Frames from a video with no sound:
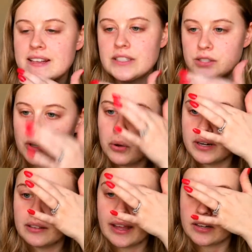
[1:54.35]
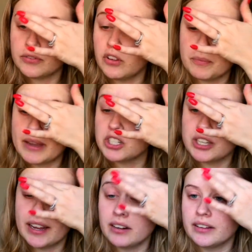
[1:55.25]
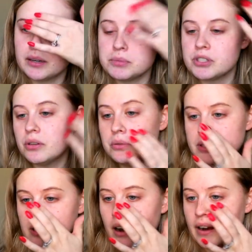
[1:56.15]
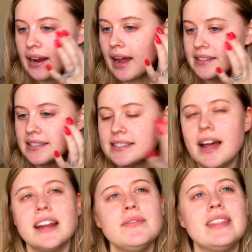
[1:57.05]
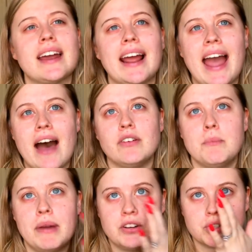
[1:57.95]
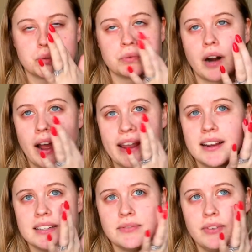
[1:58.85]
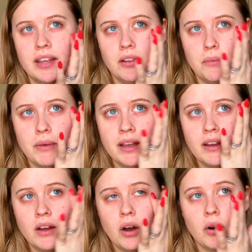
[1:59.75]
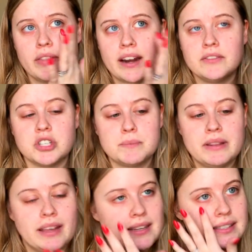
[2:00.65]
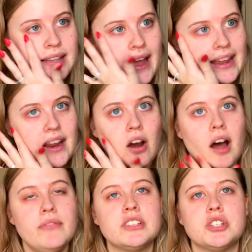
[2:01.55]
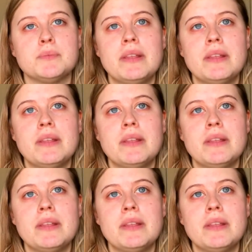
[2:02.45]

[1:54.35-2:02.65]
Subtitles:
so neglectful of my channel and I'm so sorry, guys. It's not even that I haven't been trying to film or that I've just been like slacking off. It's just